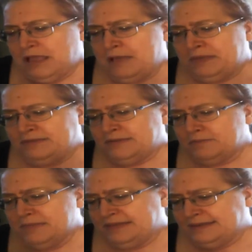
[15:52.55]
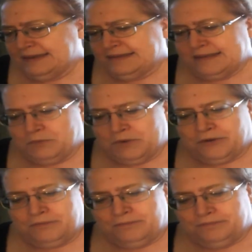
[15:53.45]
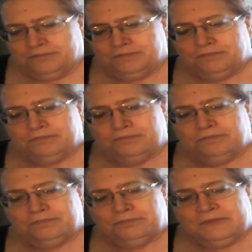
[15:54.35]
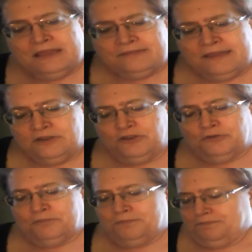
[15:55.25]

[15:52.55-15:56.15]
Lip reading: I must have missed it somewhere. Yes, they do.